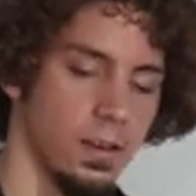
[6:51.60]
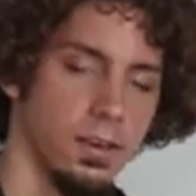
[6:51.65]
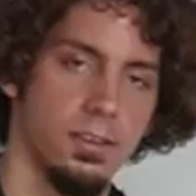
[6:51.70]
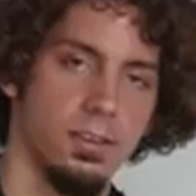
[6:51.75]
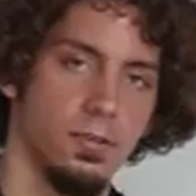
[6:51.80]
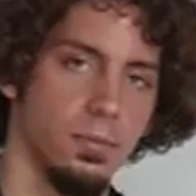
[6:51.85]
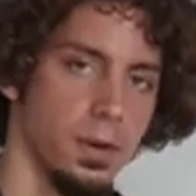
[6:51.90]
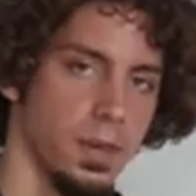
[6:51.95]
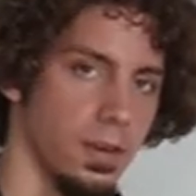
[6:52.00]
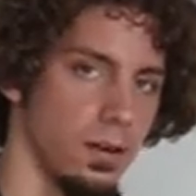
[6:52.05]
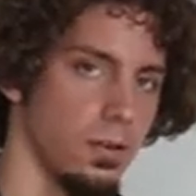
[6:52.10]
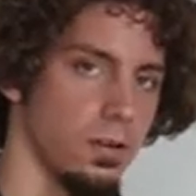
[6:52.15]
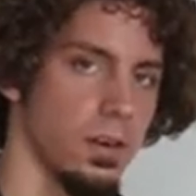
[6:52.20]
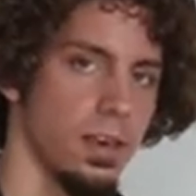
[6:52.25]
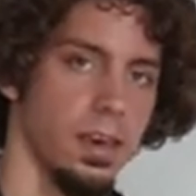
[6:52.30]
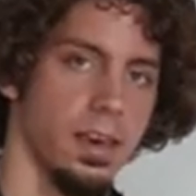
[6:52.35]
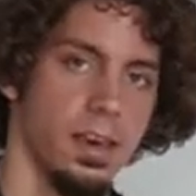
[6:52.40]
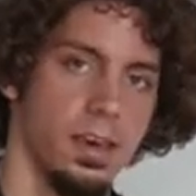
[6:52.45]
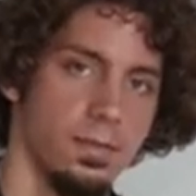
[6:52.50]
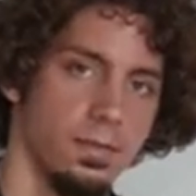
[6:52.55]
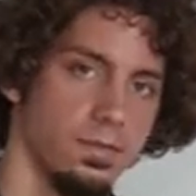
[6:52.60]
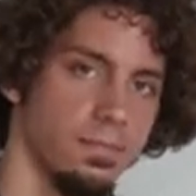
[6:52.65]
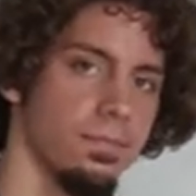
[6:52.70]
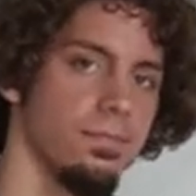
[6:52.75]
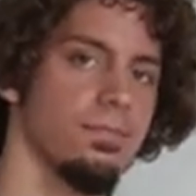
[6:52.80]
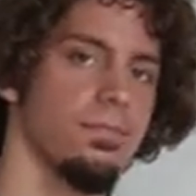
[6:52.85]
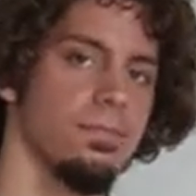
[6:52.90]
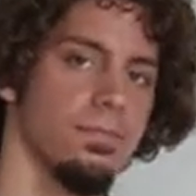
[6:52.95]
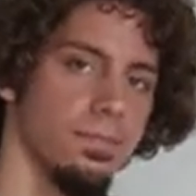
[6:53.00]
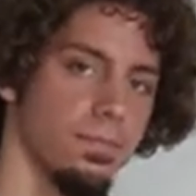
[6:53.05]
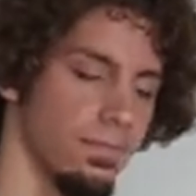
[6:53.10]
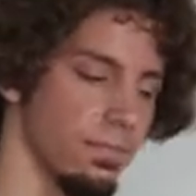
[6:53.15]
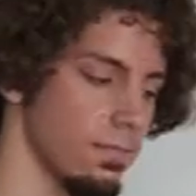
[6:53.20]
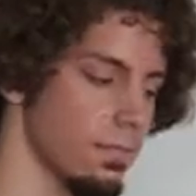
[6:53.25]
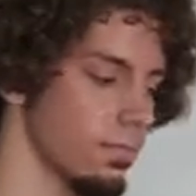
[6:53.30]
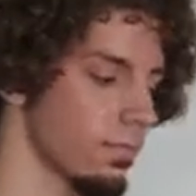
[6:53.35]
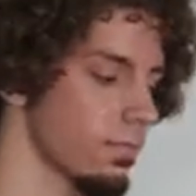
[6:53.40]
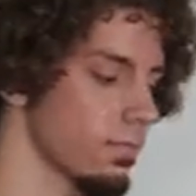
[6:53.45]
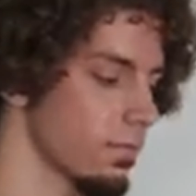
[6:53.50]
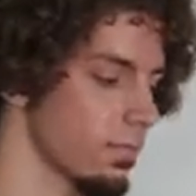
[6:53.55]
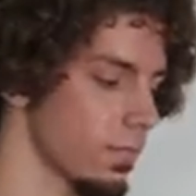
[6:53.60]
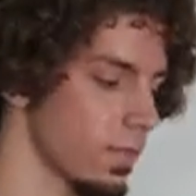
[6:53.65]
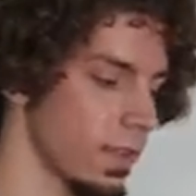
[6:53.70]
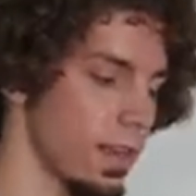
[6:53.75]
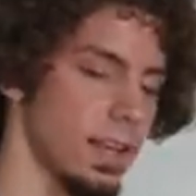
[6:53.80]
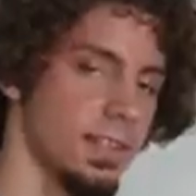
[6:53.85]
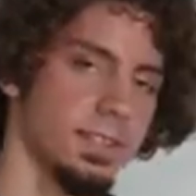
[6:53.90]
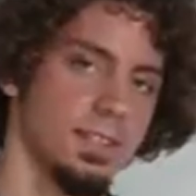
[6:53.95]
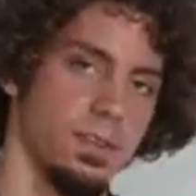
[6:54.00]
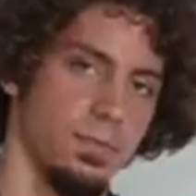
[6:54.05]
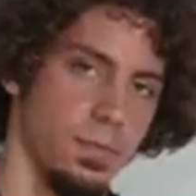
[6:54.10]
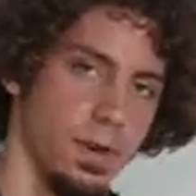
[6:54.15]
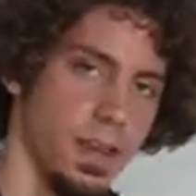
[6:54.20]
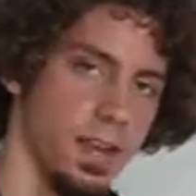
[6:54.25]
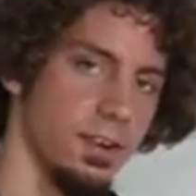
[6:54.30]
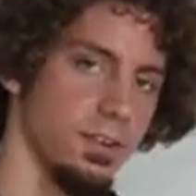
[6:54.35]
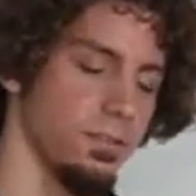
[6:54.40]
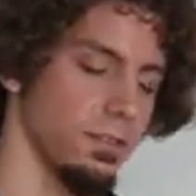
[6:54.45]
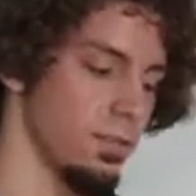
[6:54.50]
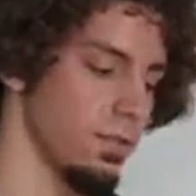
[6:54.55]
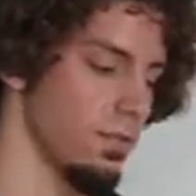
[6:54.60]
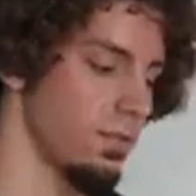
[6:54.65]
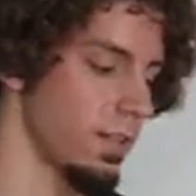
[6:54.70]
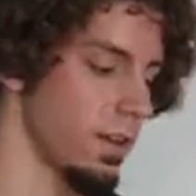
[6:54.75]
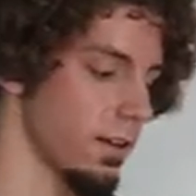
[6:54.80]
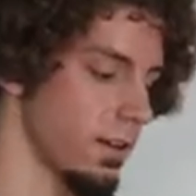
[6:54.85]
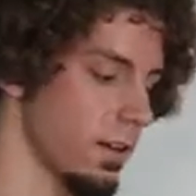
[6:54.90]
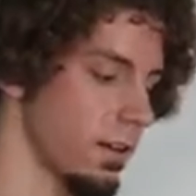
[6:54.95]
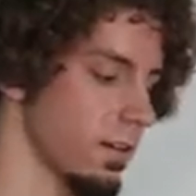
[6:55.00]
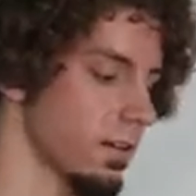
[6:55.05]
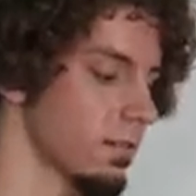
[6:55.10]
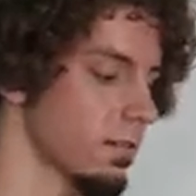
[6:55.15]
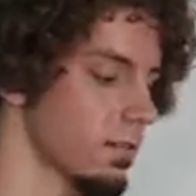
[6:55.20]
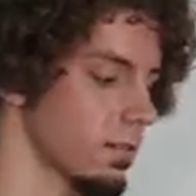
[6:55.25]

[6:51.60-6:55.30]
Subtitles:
you'll be okay as the main groove there.